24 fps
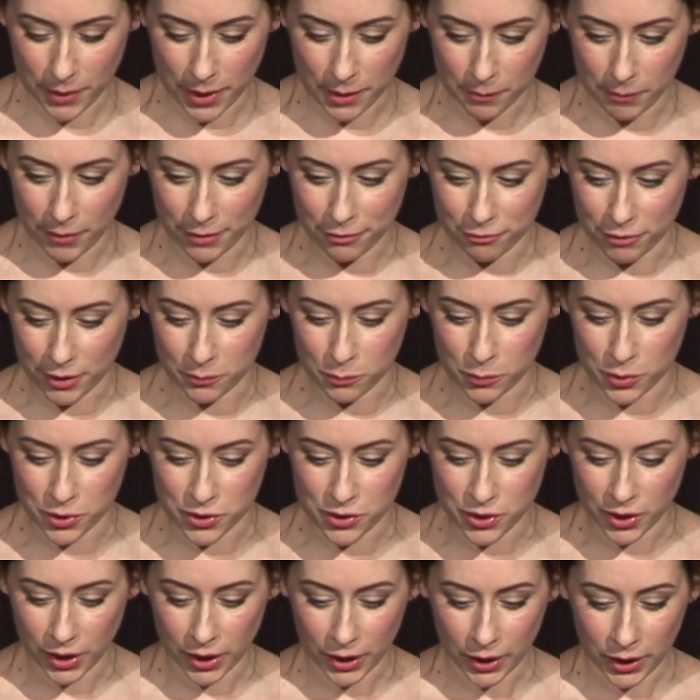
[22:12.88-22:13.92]
my friend
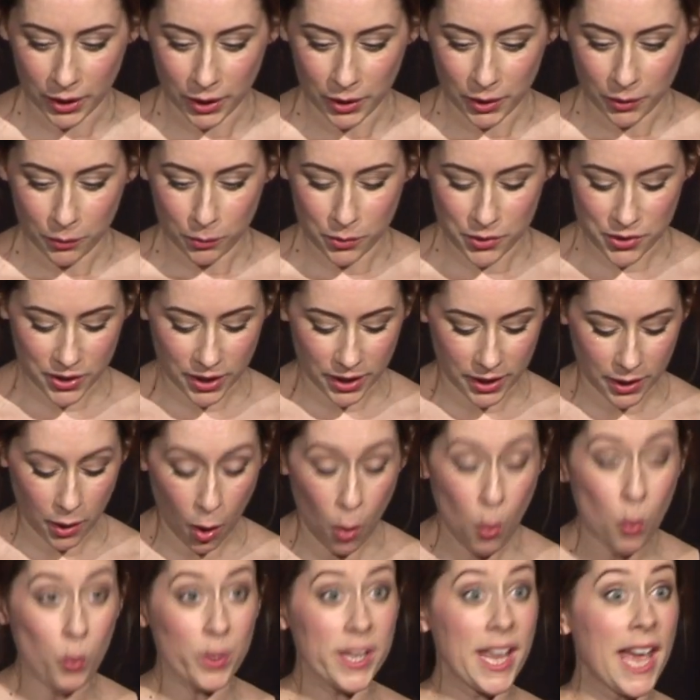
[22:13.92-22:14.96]
was
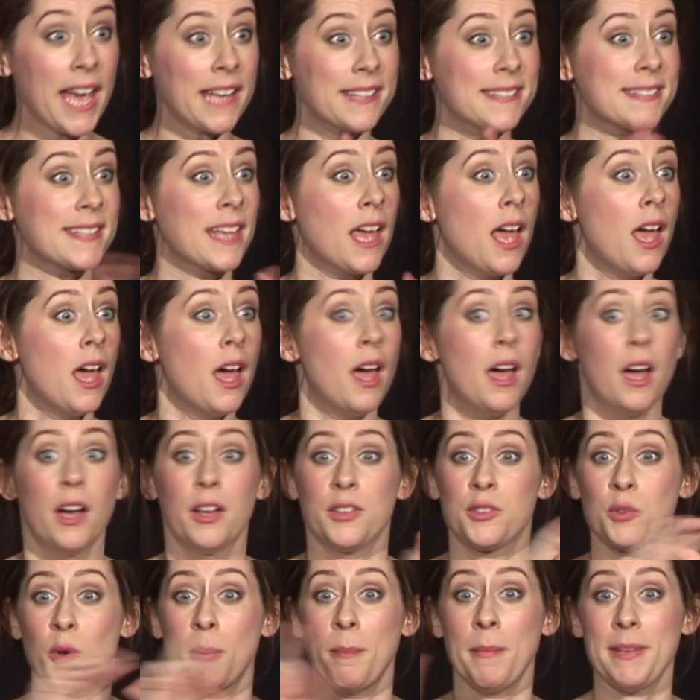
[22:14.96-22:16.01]
oh yes,
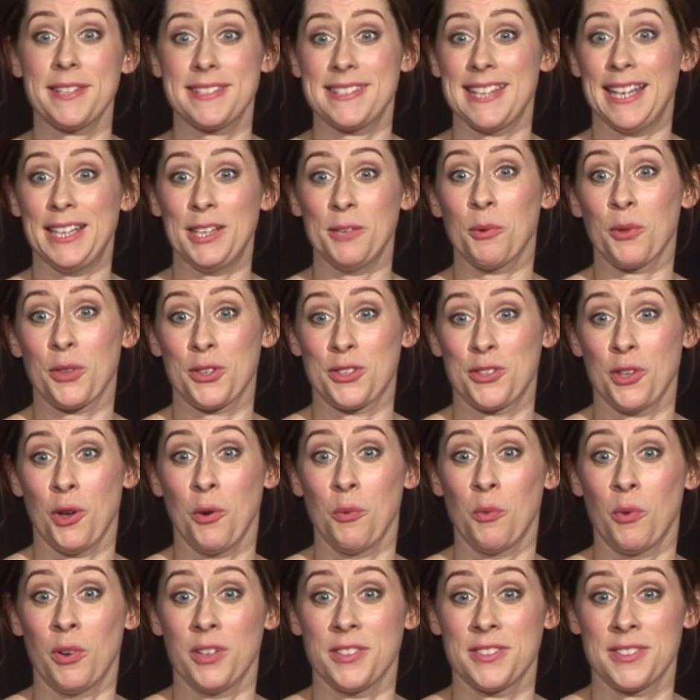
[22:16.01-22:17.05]
so I must tell you what the
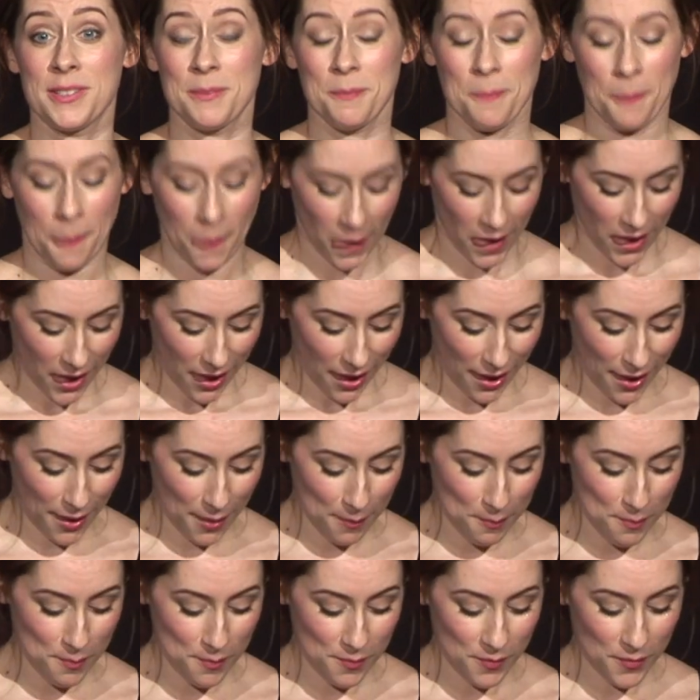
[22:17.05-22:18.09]
song was.
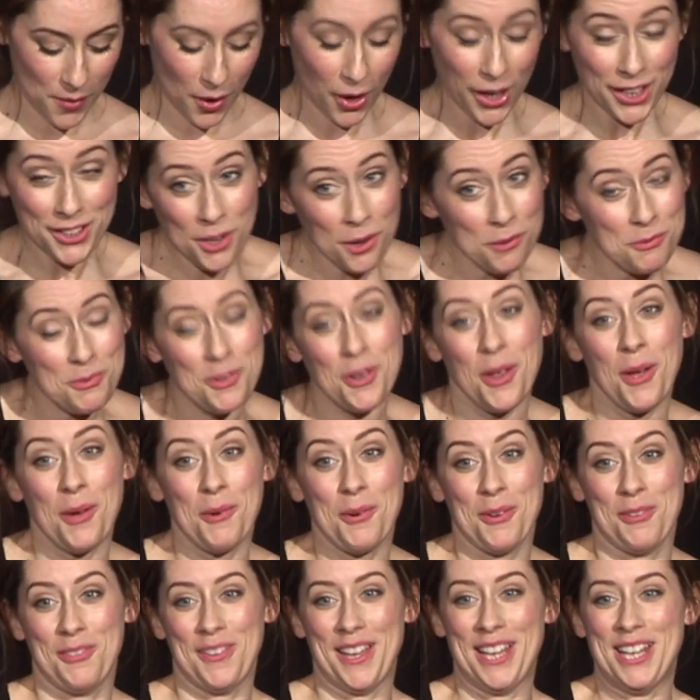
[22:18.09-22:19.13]
I don't know
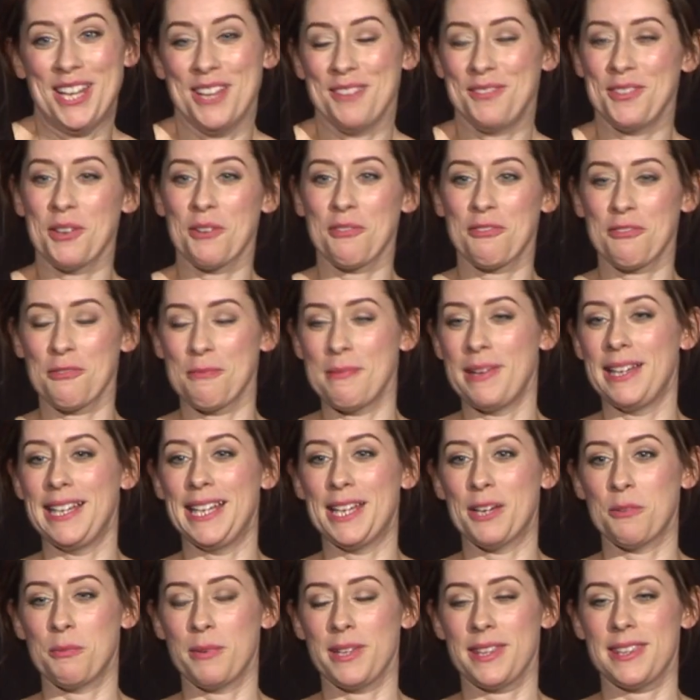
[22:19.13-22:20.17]
if any of you are
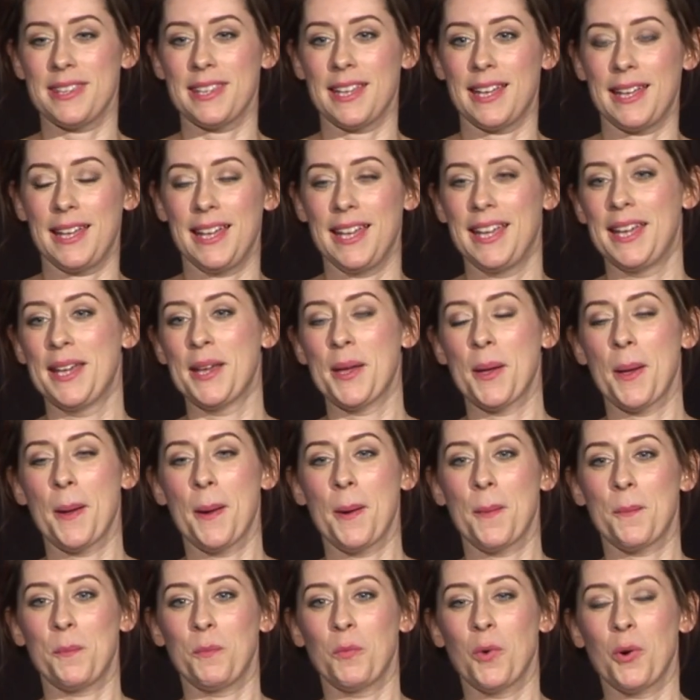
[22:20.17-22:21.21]
familiar with
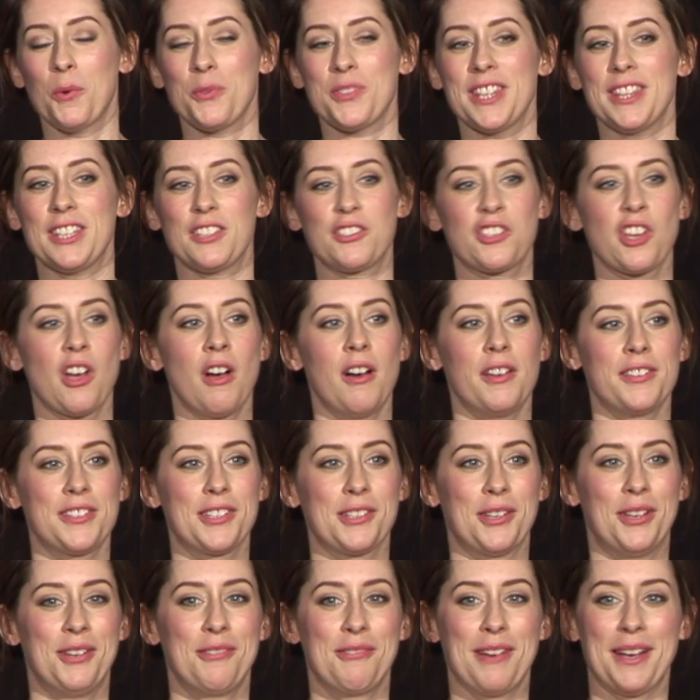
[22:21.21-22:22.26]
what was in the charts
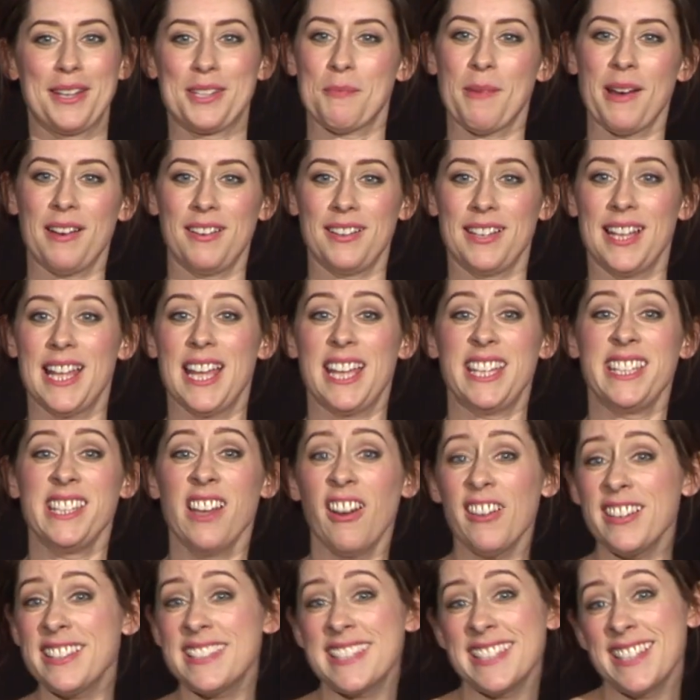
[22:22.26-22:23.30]
around about
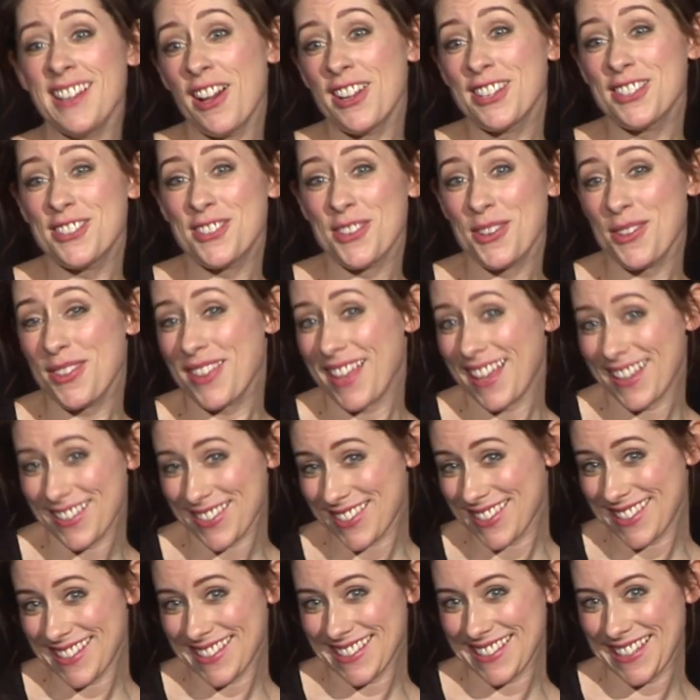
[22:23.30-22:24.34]
99,
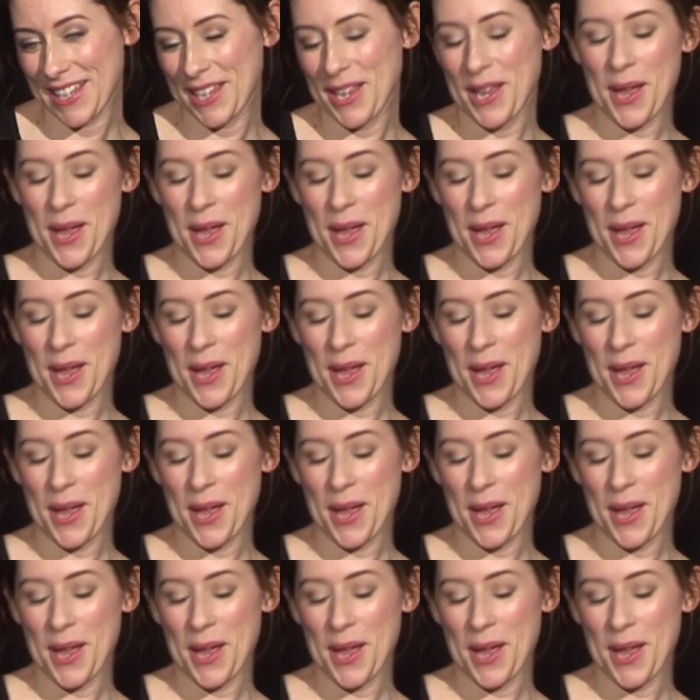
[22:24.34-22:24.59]
2000.